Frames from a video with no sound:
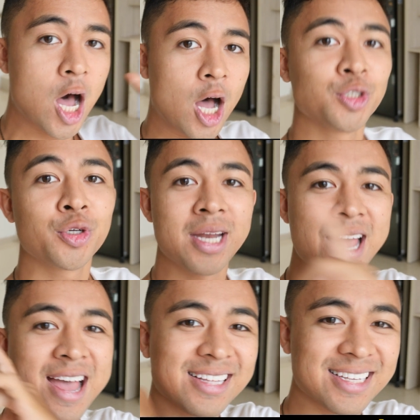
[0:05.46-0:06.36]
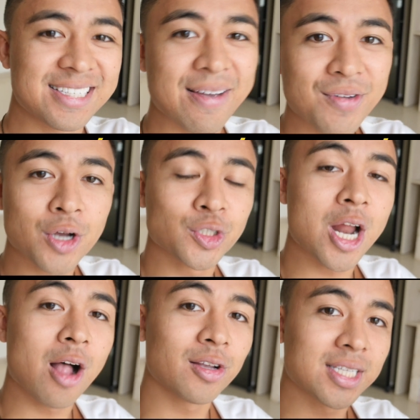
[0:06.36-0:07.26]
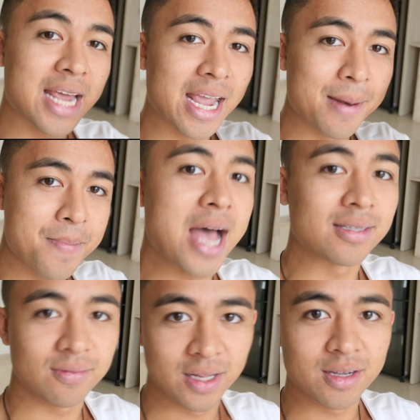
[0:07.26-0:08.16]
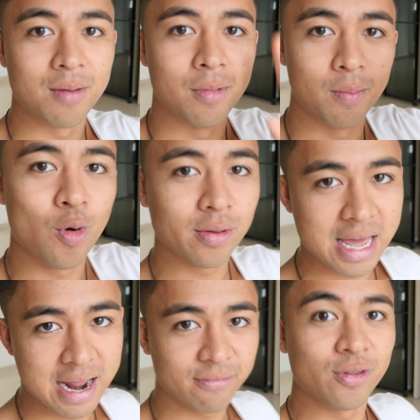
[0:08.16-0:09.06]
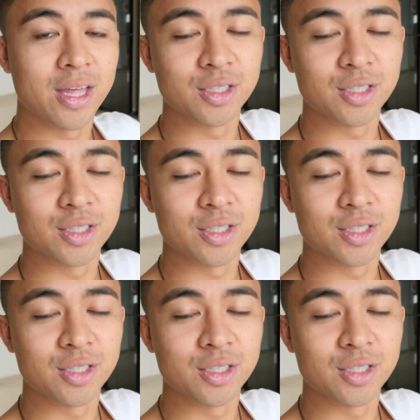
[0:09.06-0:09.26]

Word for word: 100 dollars to $700 a day in passive income. More at that after the